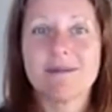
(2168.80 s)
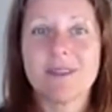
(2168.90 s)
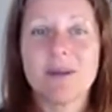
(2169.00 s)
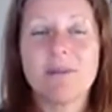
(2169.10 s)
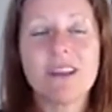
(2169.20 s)

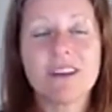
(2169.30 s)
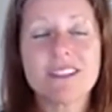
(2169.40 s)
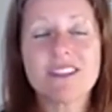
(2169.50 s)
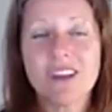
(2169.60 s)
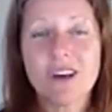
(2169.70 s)

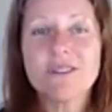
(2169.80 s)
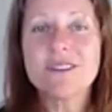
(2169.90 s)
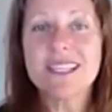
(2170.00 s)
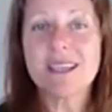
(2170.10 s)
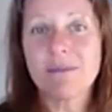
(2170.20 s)
Because
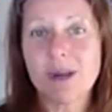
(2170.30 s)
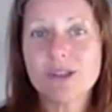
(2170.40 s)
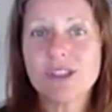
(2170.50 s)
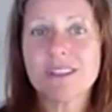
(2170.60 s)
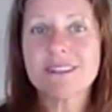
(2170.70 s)
those
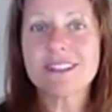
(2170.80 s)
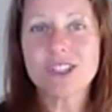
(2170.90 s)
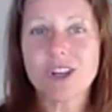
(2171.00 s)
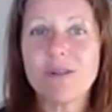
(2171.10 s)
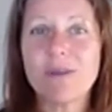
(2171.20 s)
emotions
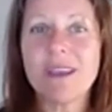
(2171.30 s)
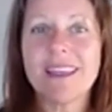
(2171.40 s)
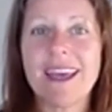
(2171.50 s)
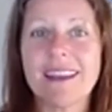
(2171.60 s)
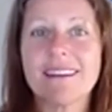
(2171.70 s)
show me that